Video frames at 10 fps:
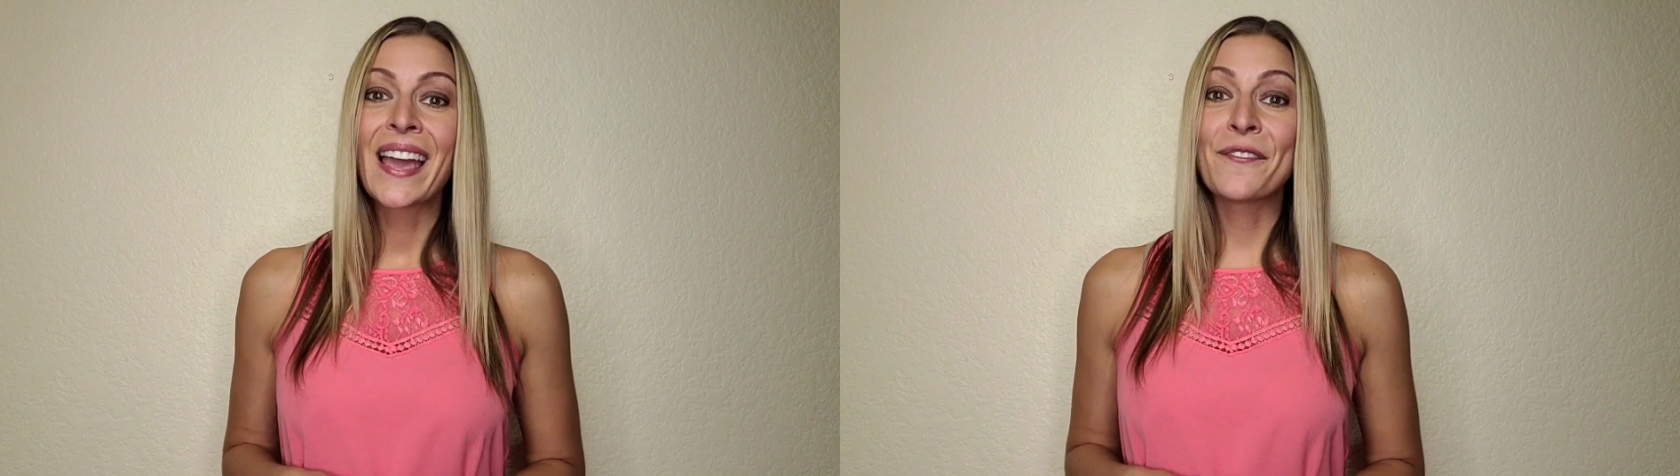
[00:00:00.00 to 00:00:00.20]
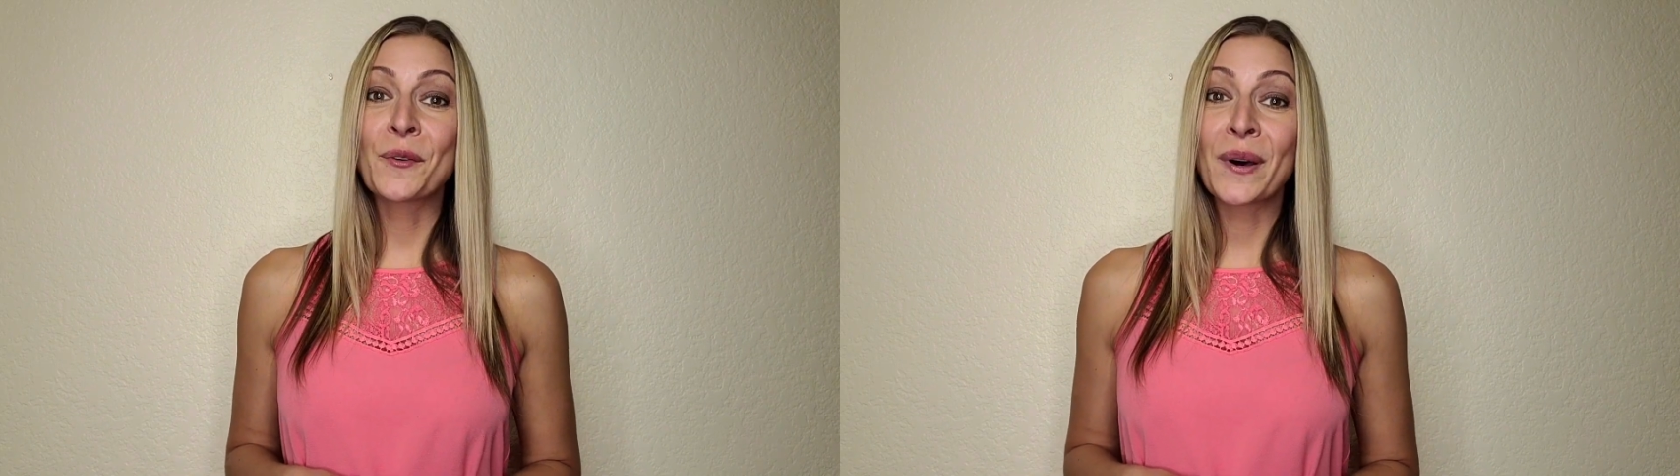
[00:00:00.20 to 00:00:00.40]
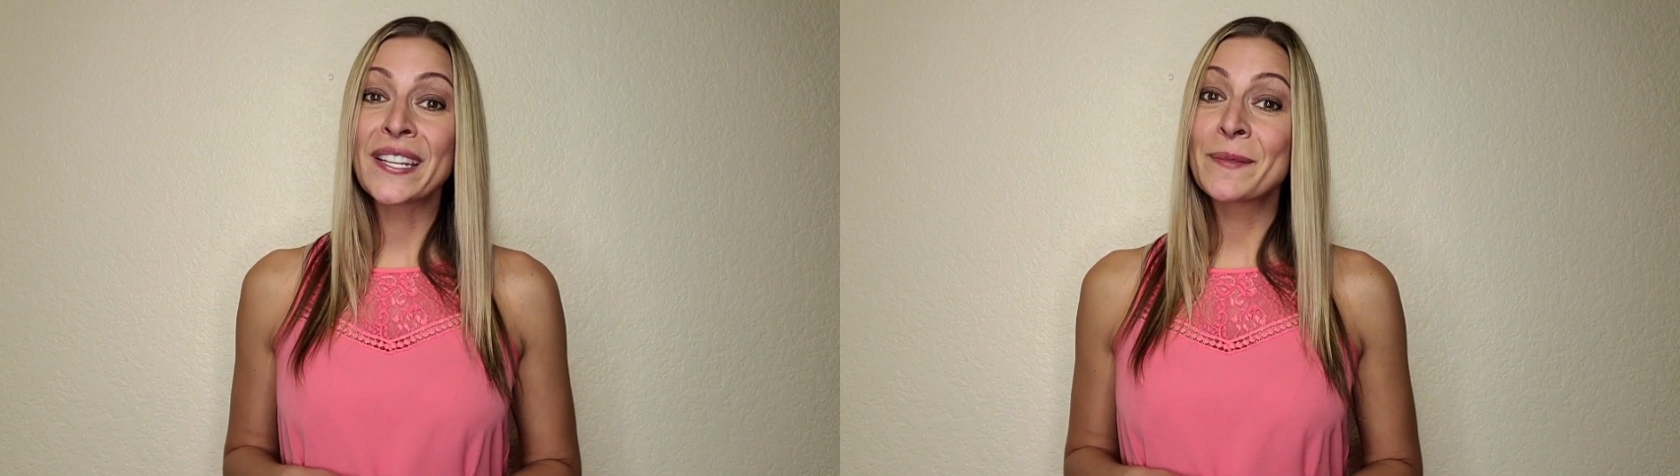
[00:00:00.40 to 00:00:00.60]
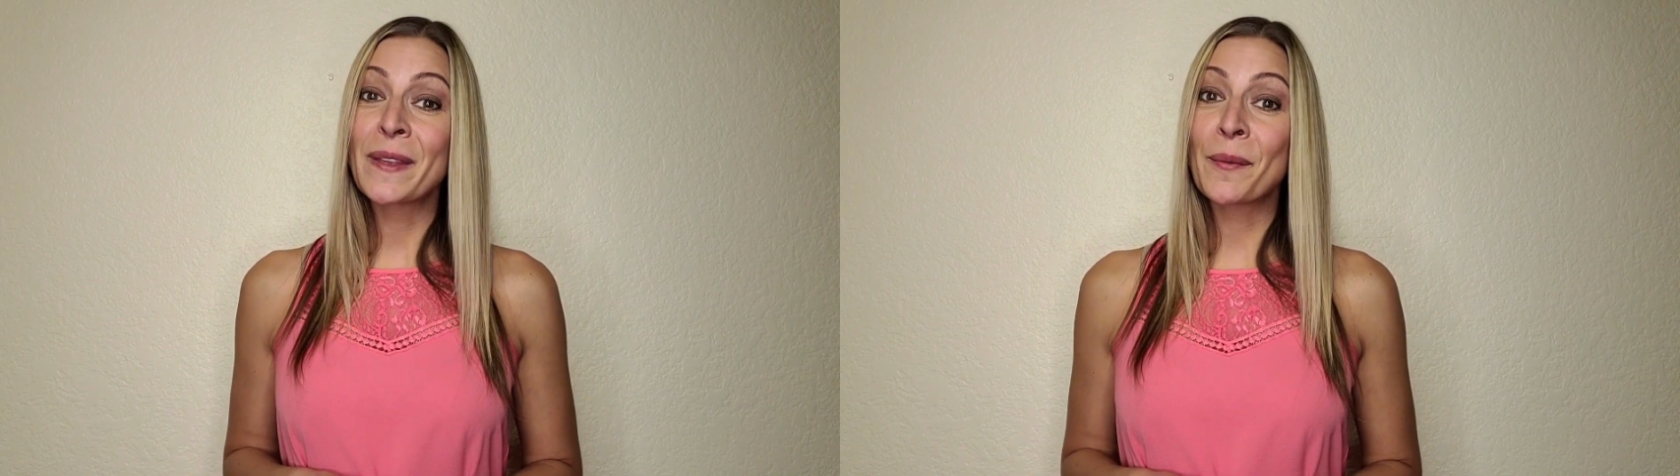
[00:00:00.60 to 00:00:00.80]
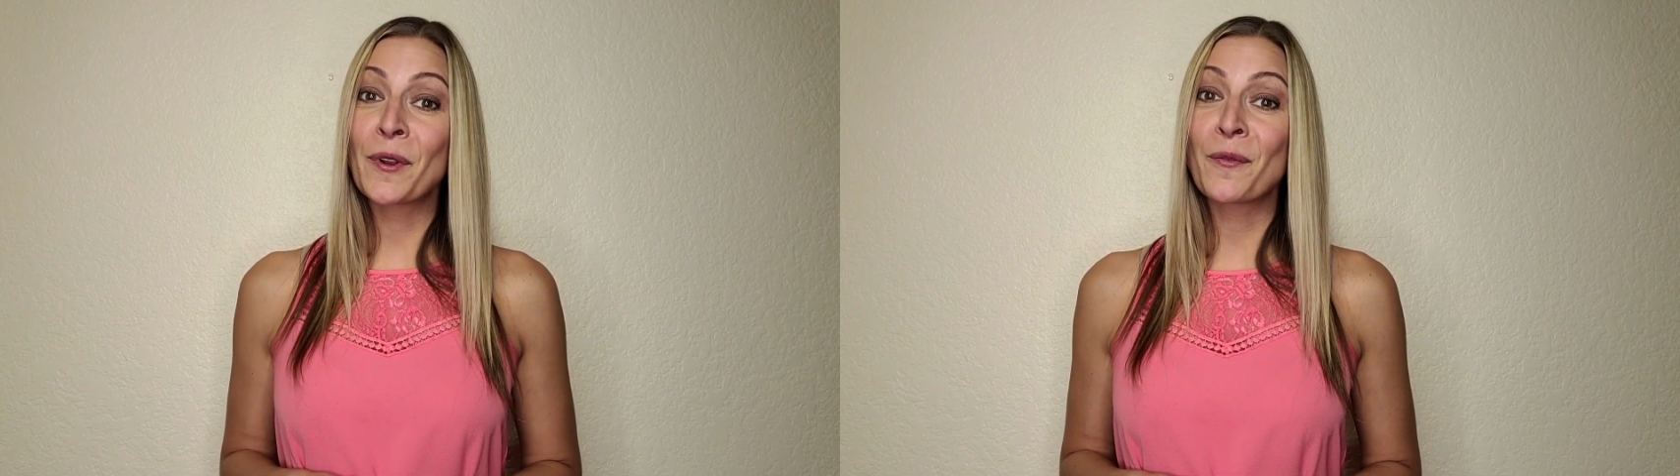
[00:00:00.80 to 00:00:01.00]
If you want to
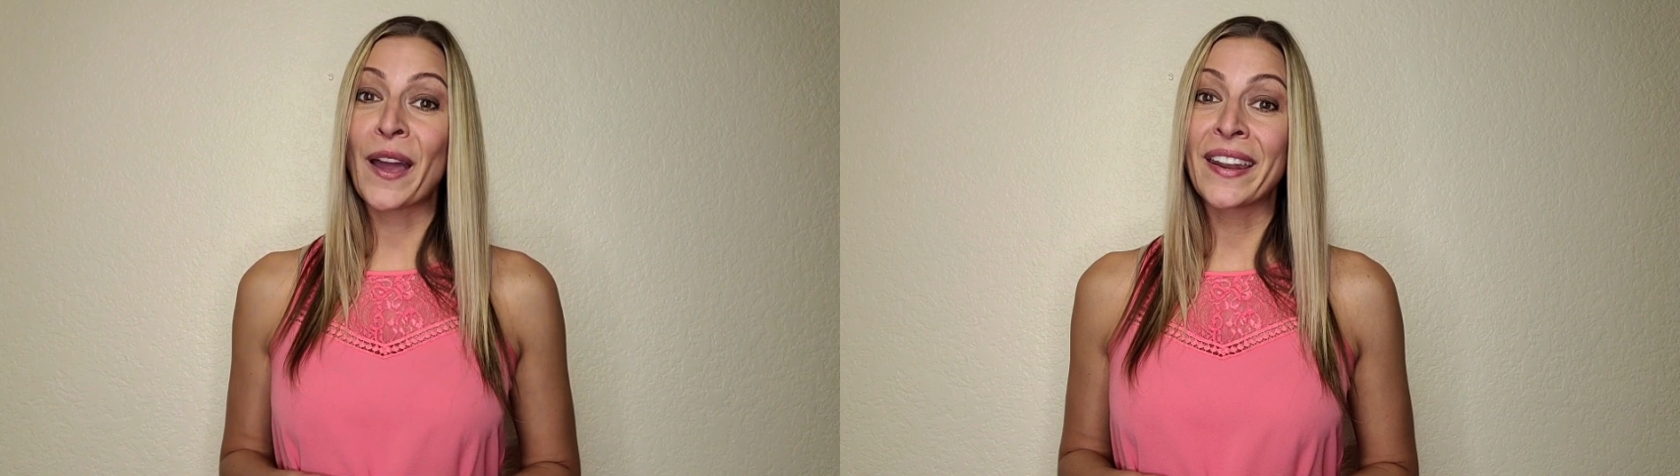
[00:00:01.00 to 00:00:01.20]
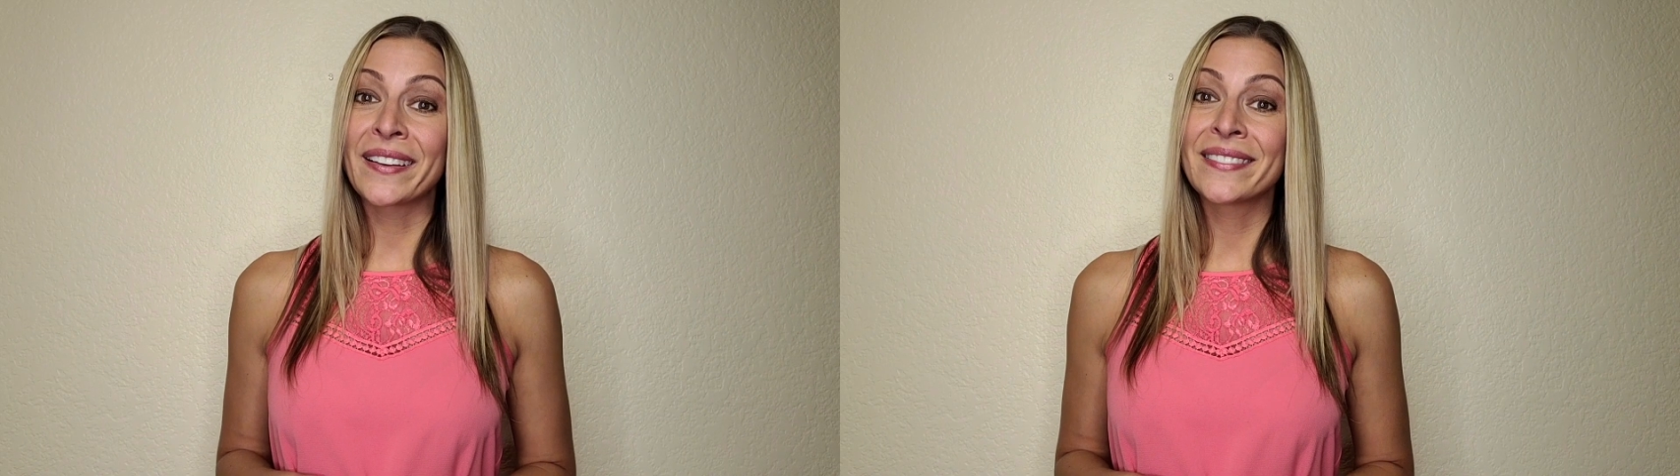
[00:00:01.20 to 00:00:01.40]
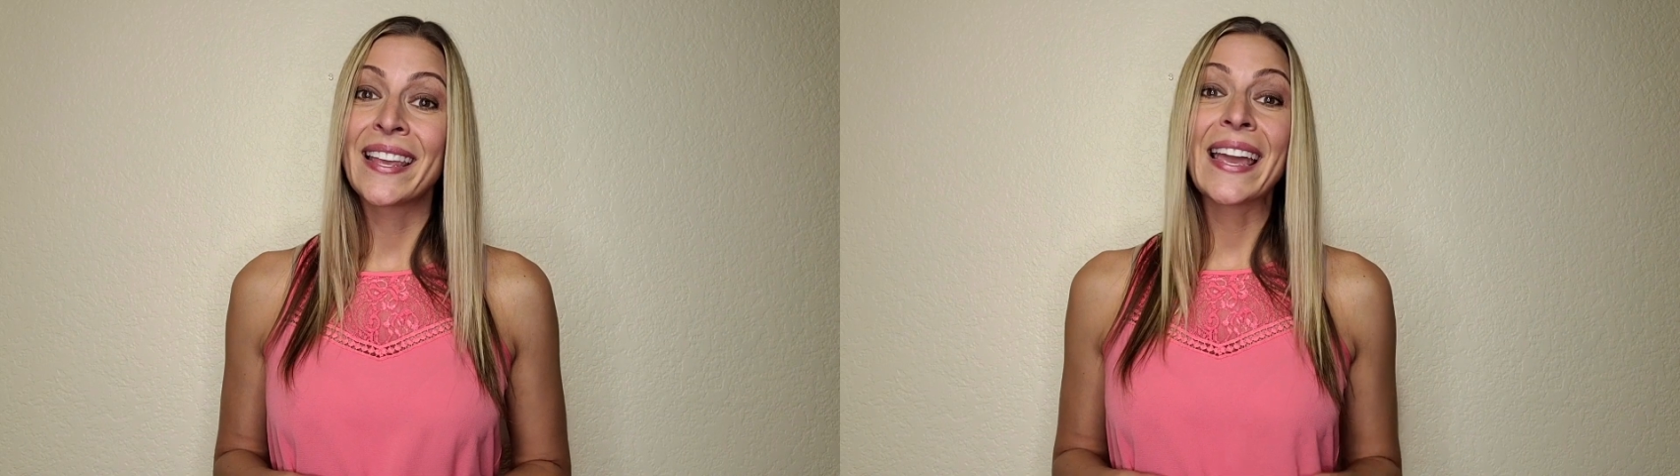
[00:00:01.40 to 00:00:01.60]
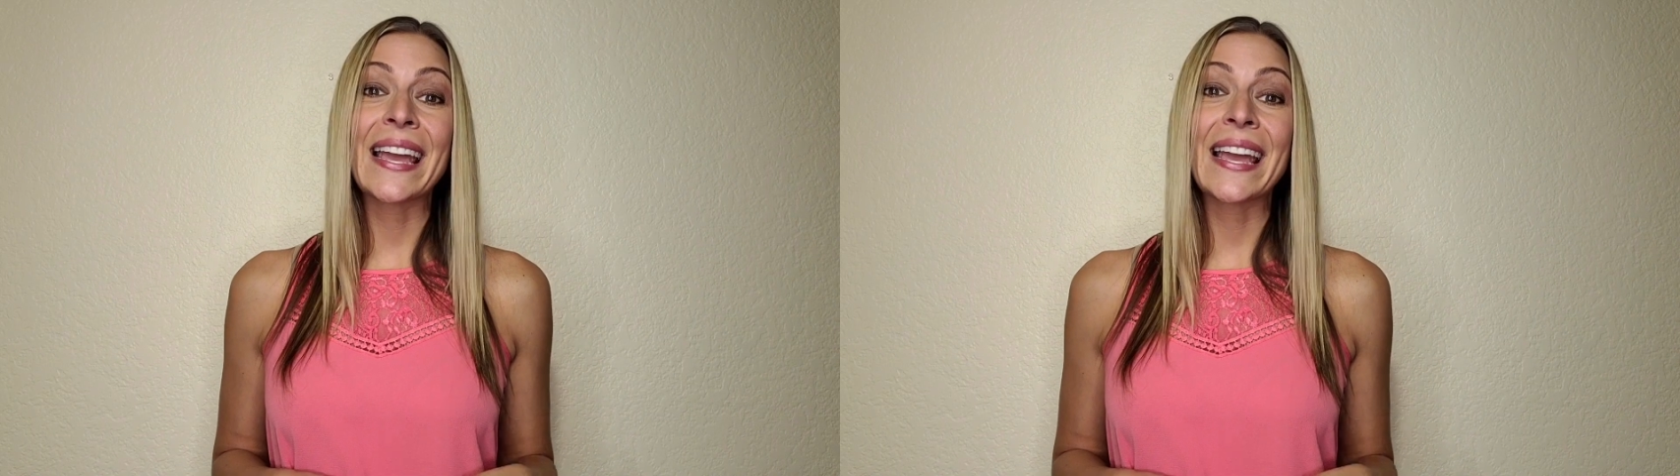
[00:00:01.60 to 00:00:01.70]
speed up your writing,